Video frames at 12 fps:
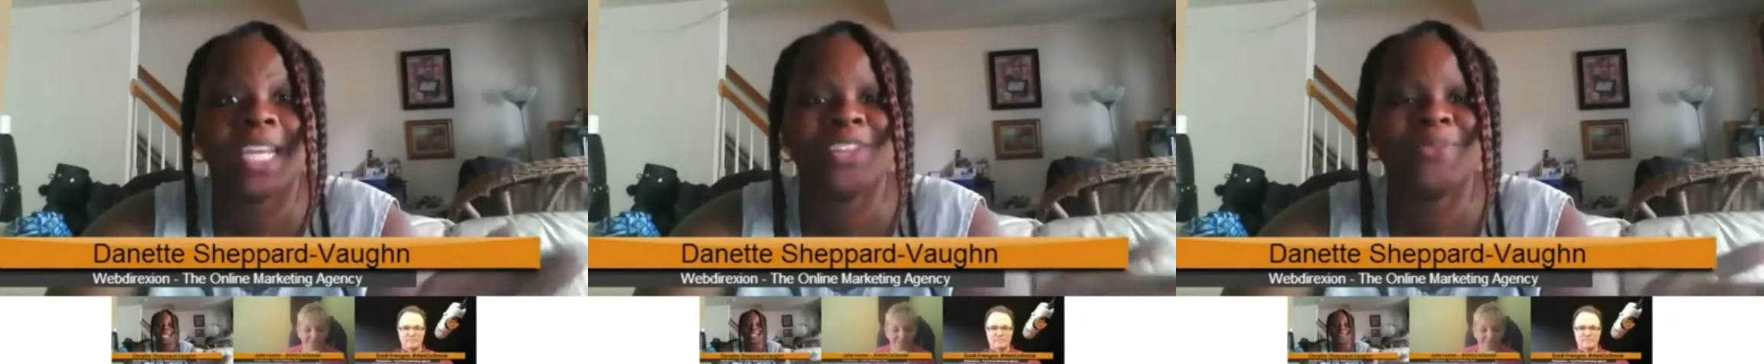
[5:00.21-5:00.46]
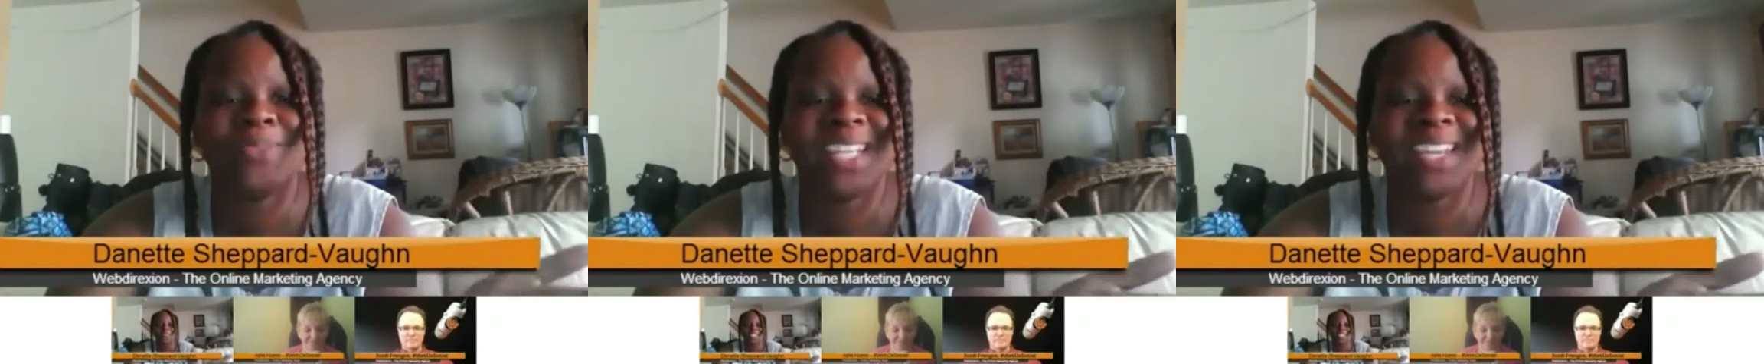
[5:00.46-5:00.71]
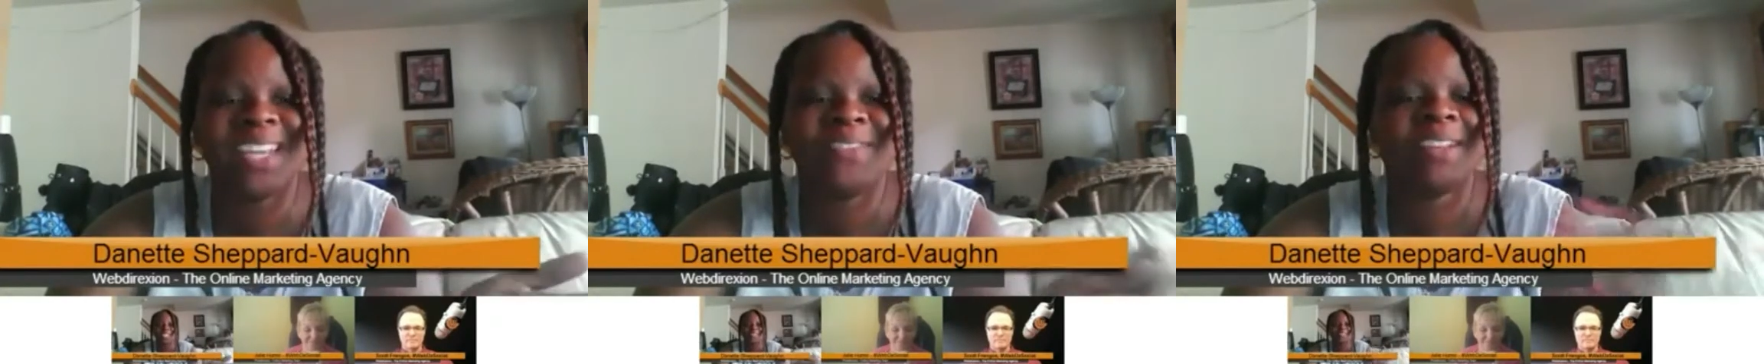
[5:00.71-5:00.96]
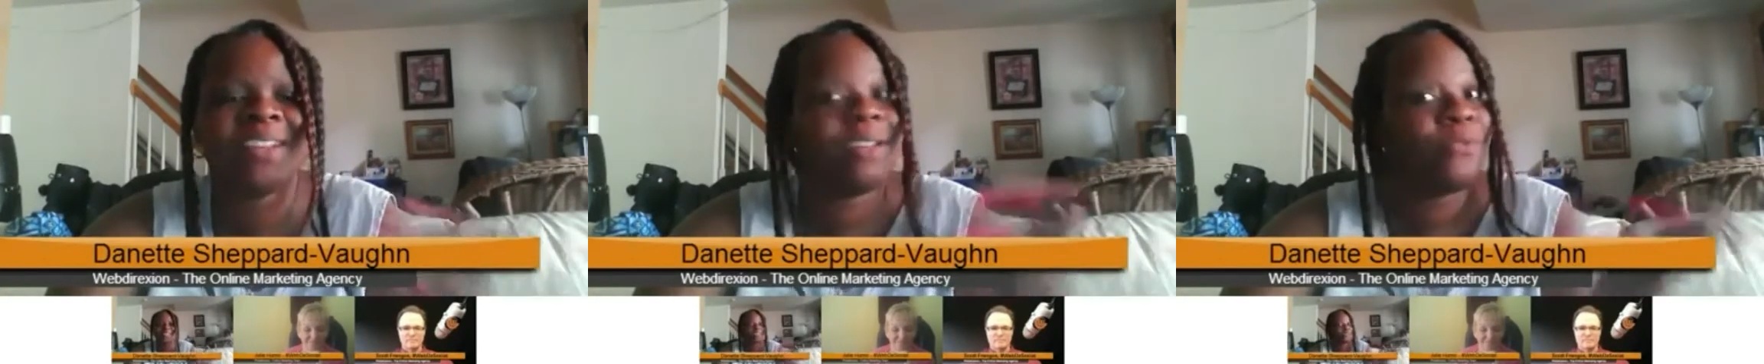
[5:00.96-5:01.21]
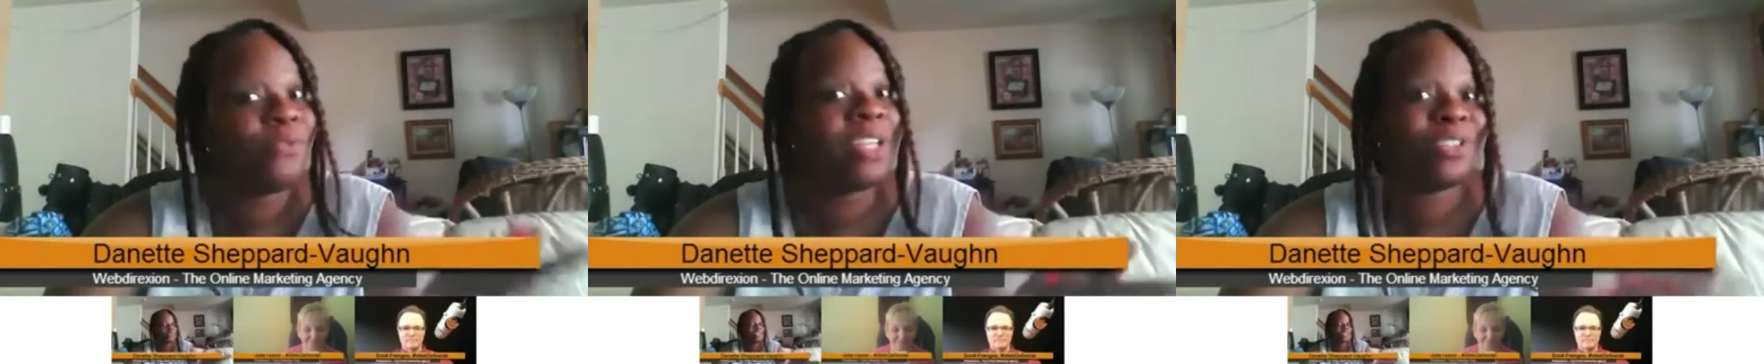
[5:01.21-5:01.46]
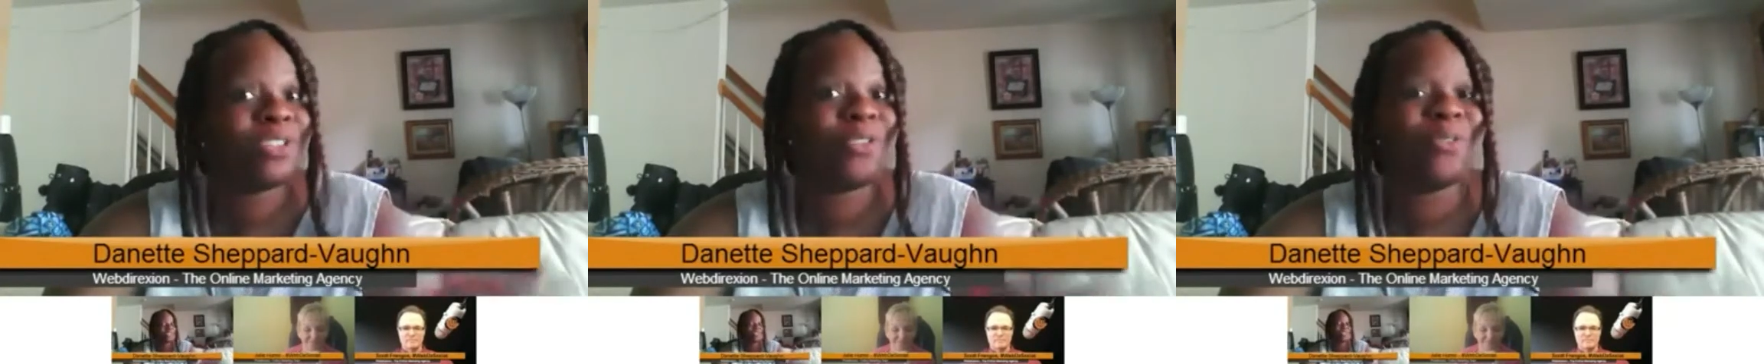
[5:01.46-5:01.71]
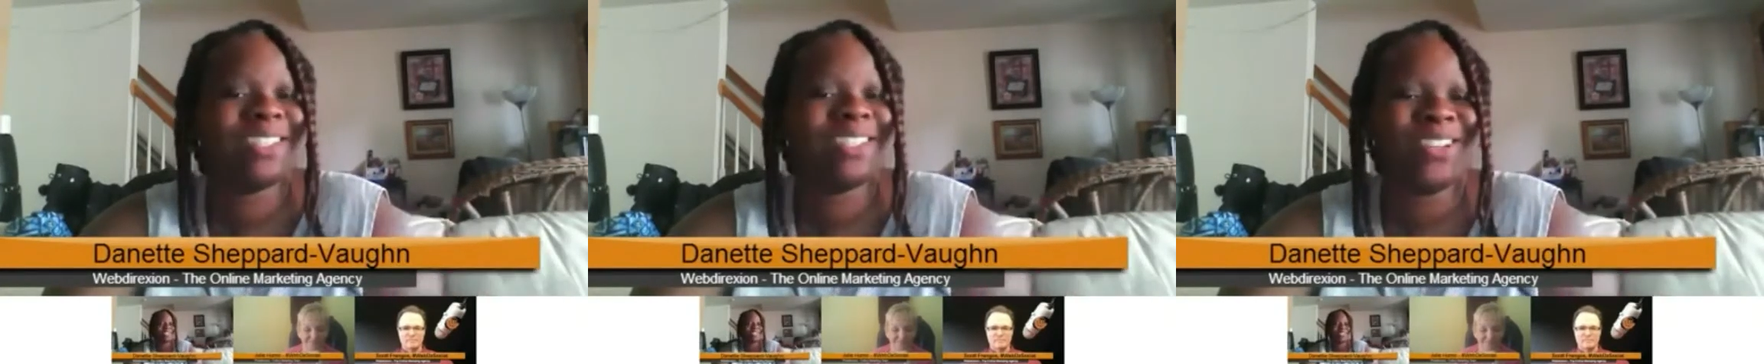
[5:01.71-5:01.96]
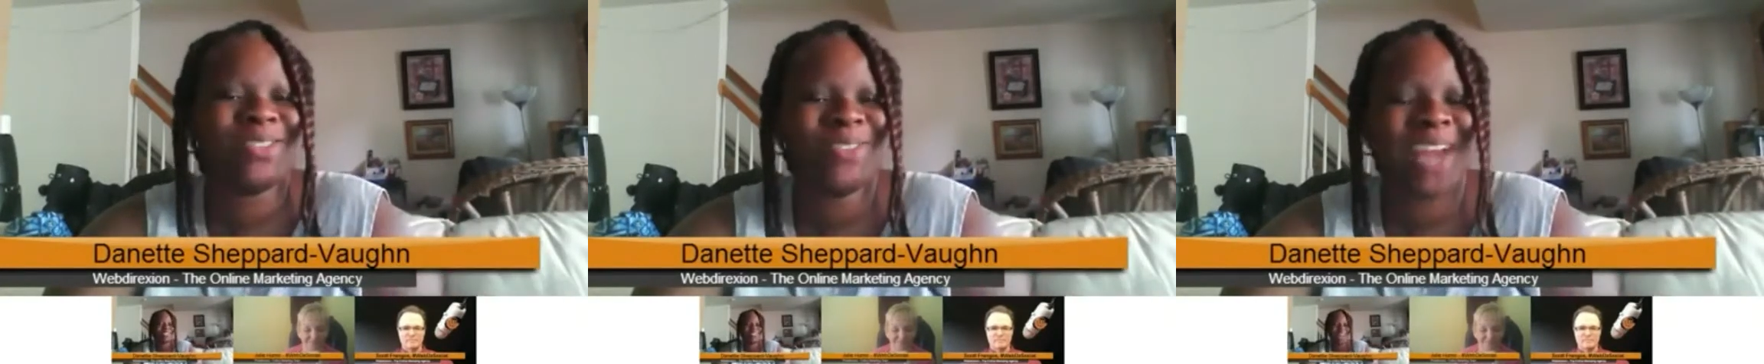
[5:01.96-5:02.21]
Can you believe it? Free is always
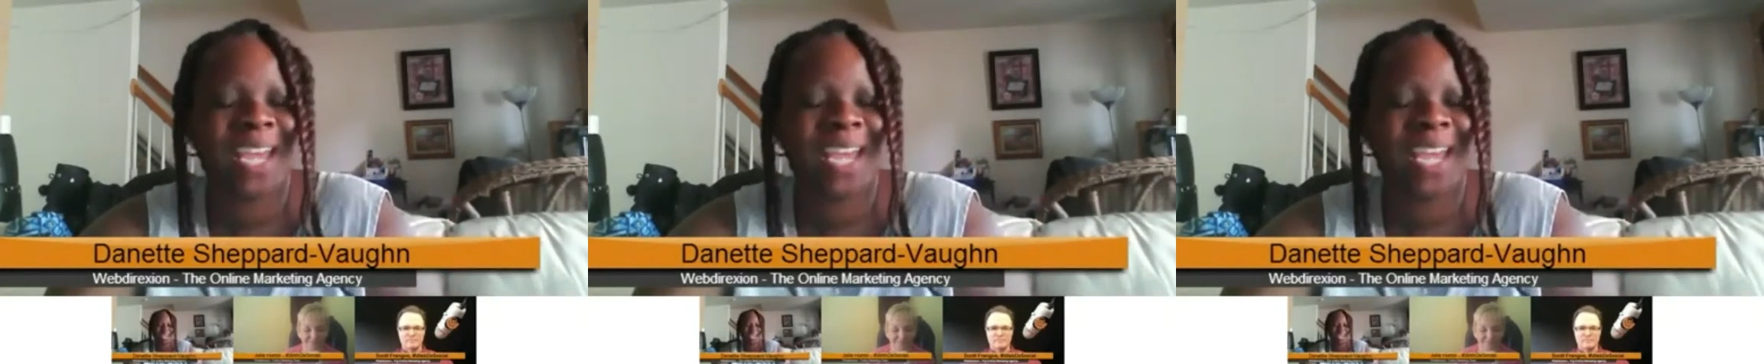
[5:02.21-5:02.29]
good,